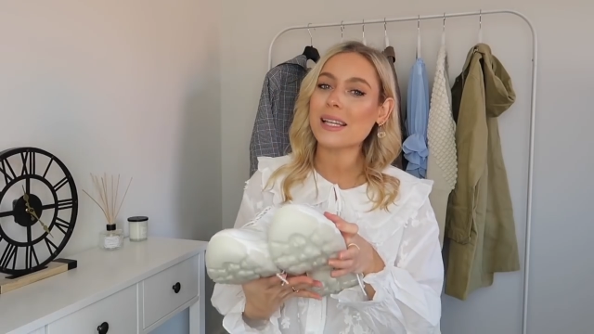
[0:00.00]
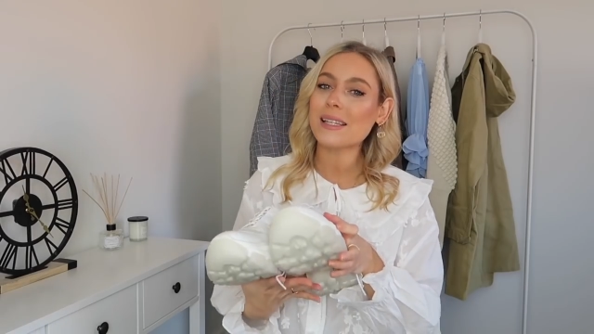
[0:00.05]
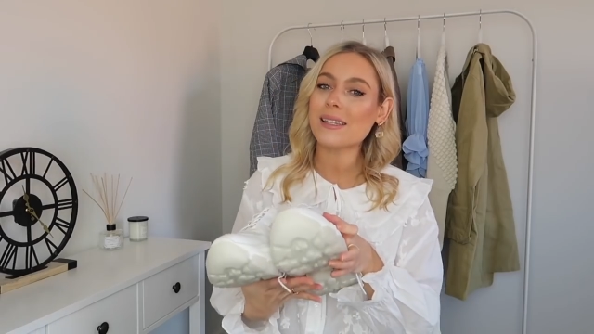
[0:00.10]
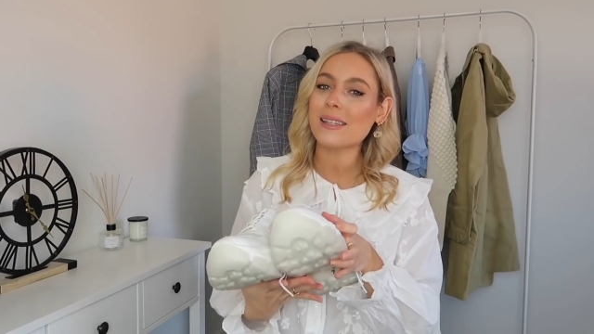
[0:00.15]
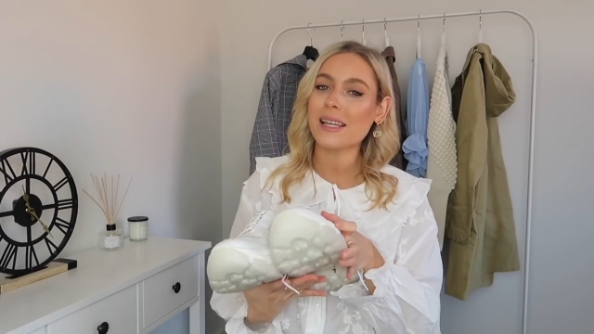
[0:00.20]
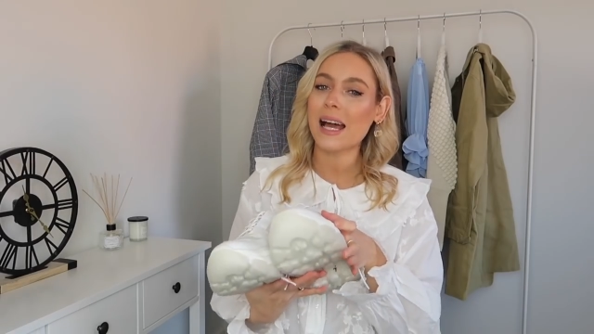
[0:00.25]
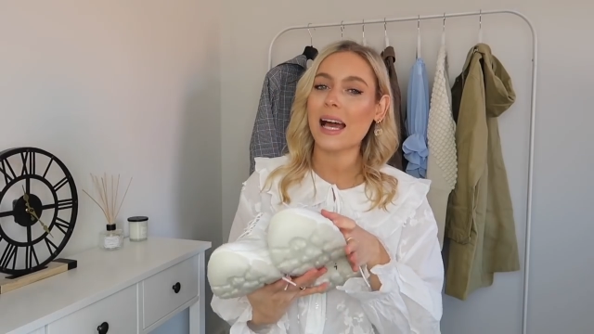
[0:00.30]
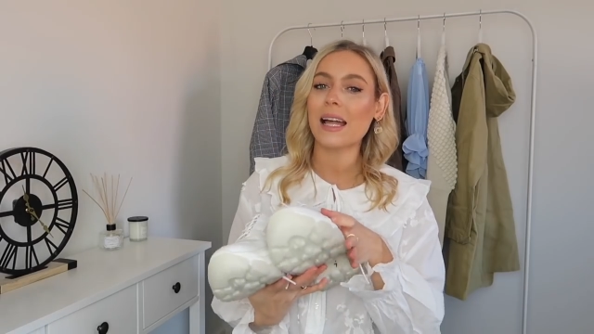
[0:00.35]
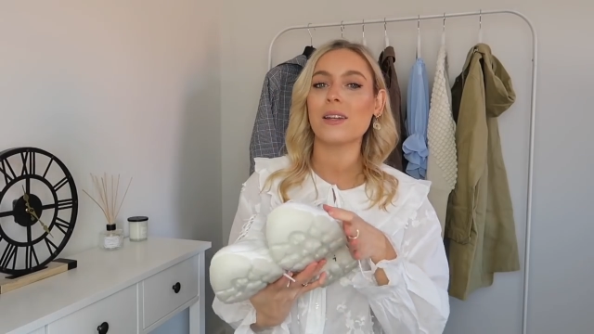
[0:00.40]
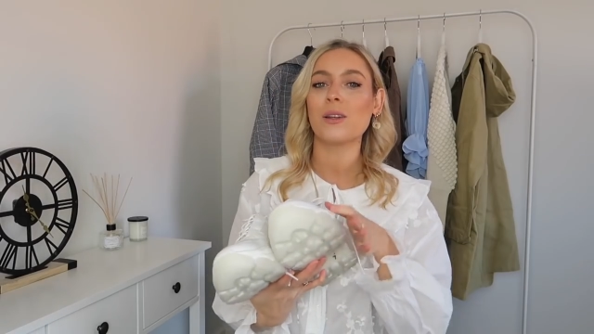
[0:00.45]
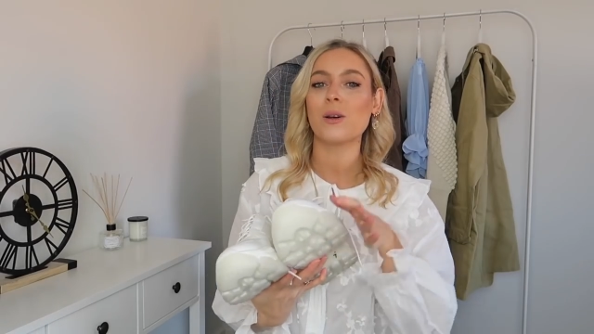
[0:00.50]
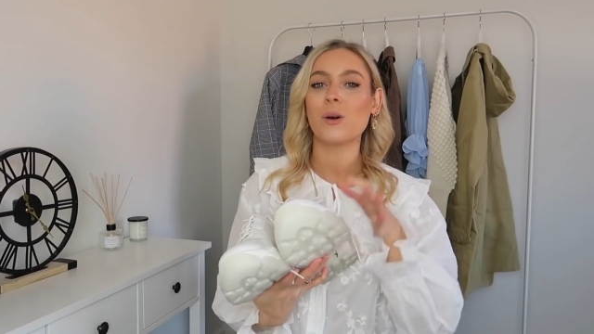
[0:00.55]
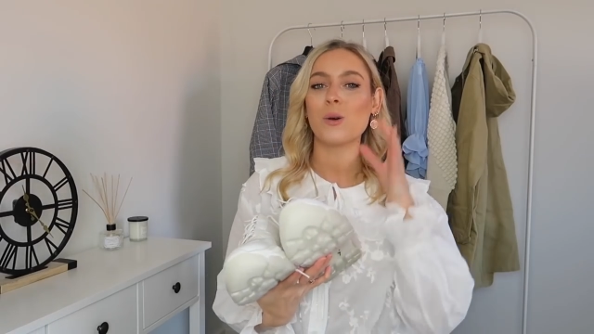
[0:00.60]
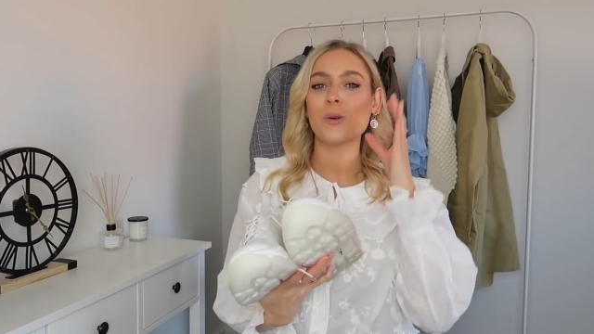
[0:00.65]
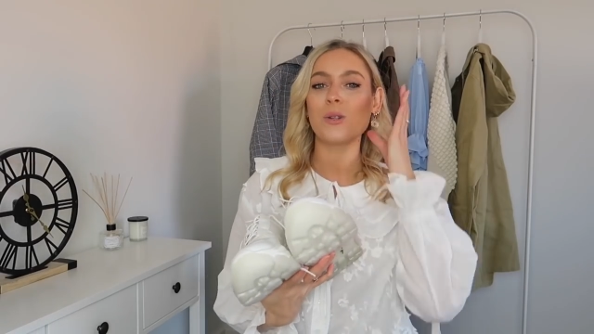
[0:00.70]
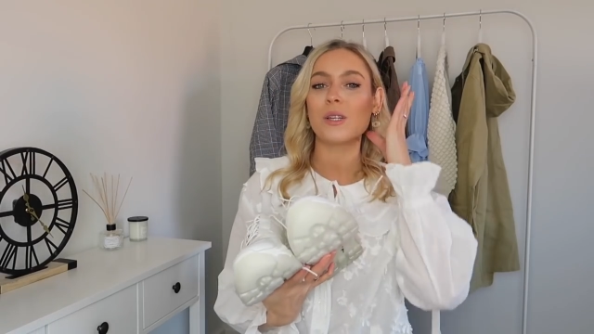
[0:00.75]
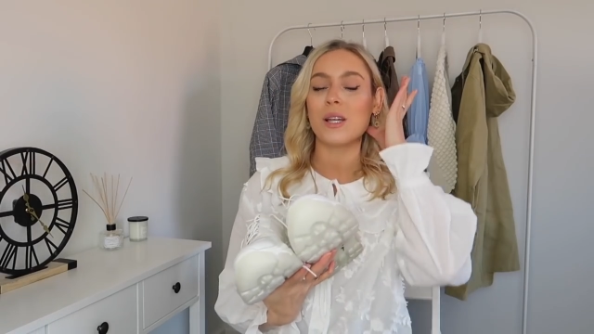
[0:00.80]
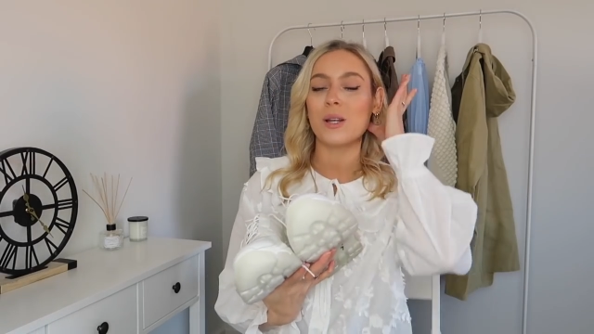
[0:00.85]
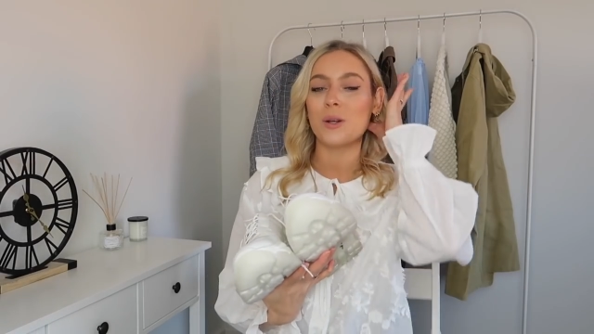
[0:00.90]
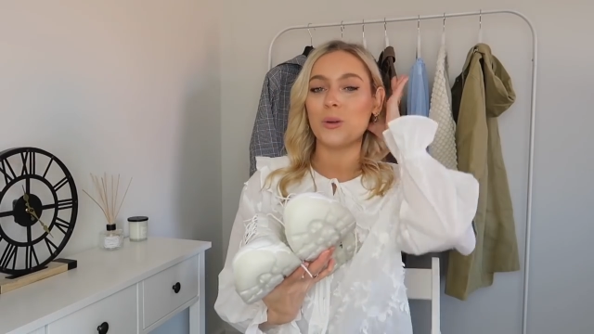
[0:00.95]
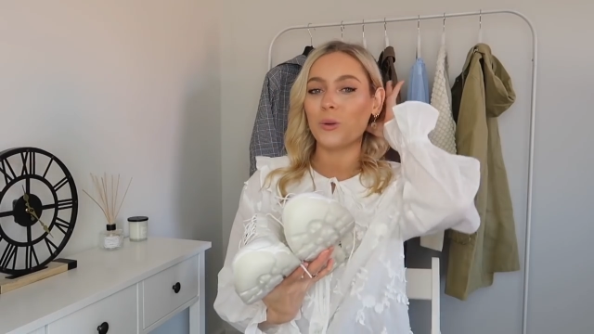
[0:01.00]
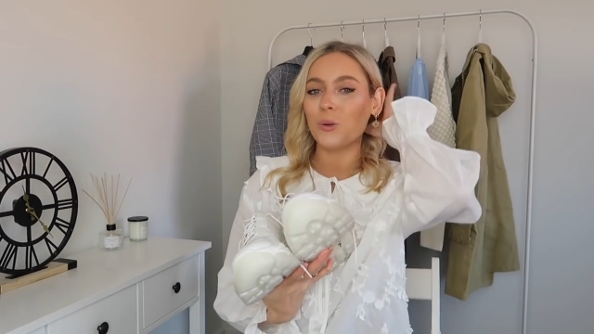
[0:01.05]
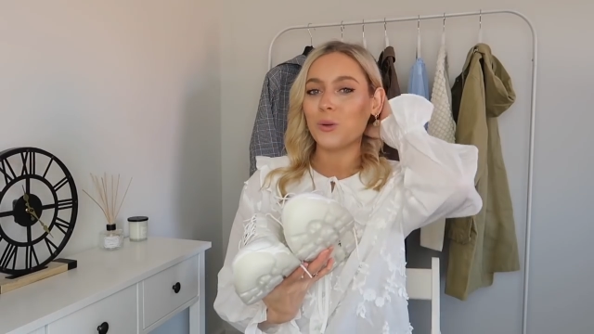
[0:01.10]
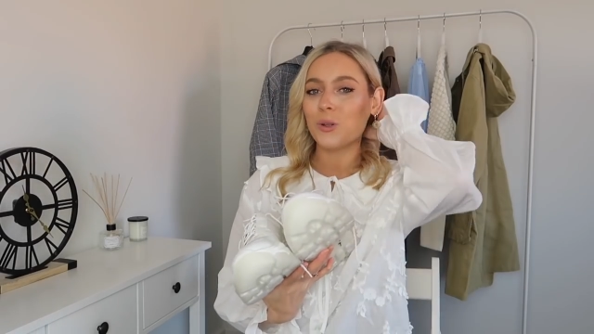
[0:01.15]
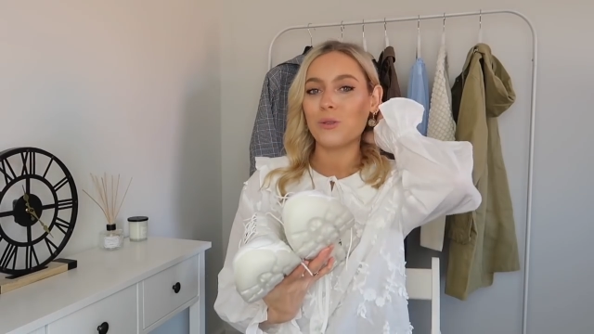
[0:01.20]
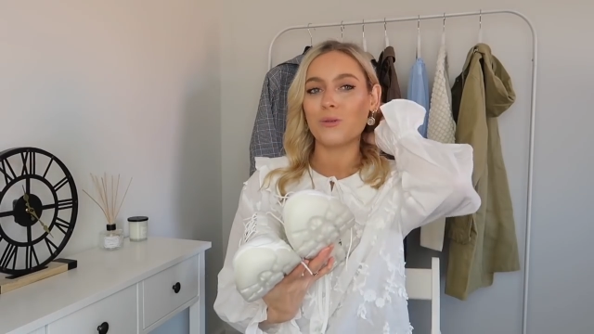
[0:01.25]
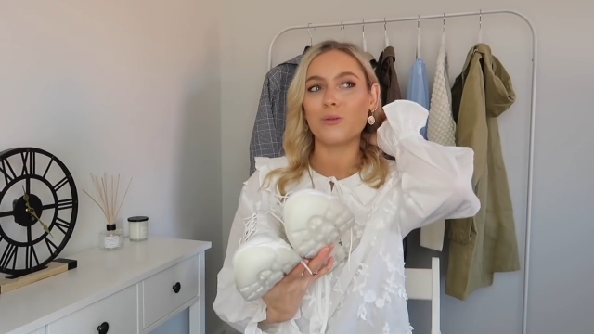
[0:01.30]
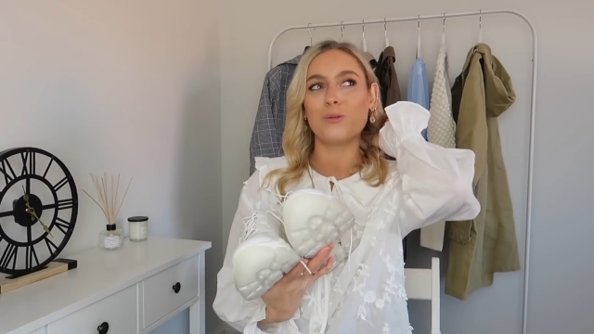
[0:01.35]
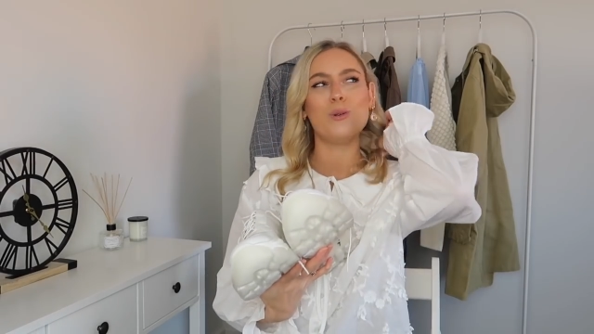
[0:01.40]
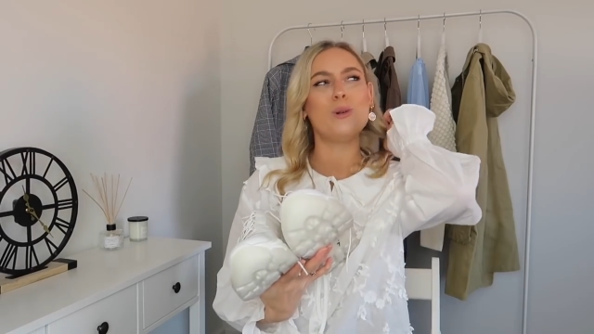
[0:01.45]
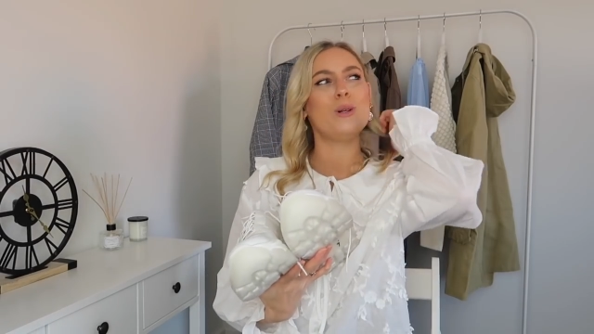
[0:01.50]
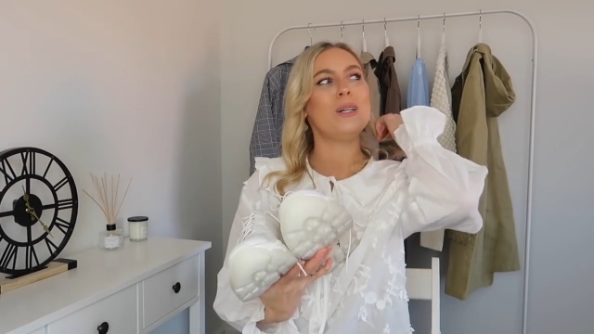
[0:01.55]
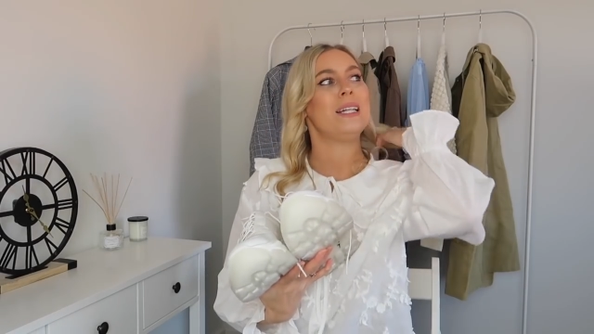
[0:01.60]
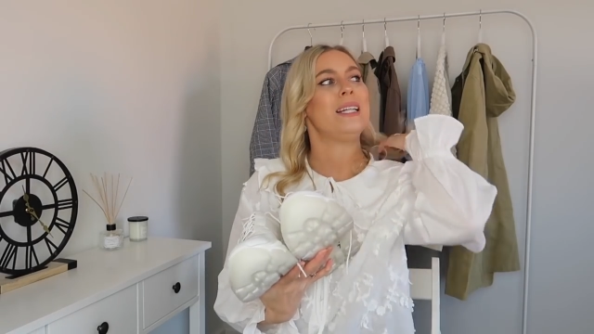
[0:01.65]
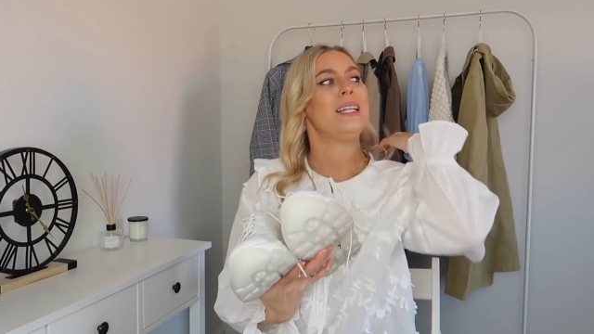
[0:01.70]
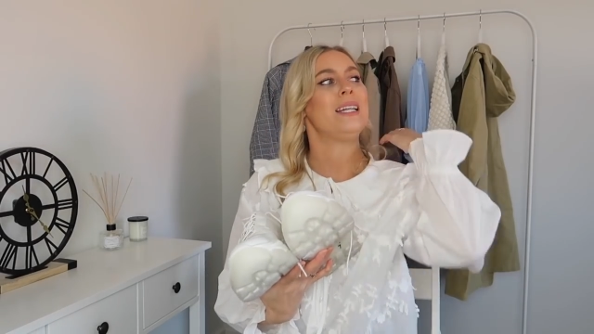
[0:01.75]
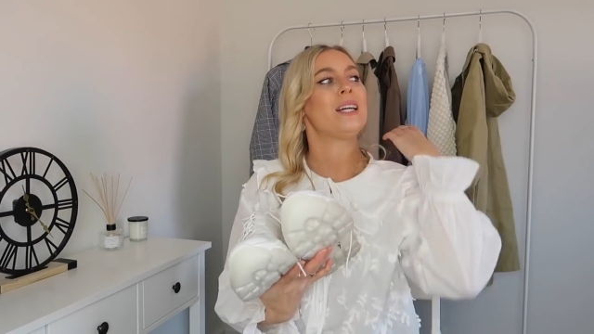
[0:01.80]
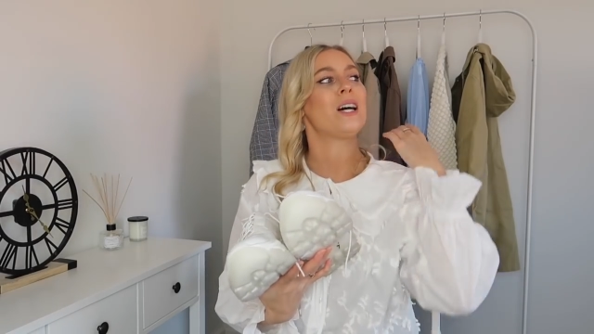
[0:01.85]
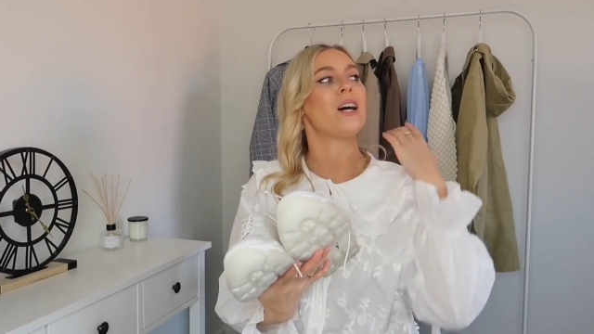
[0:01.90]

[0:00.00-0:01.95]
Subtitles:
and sandals and all the really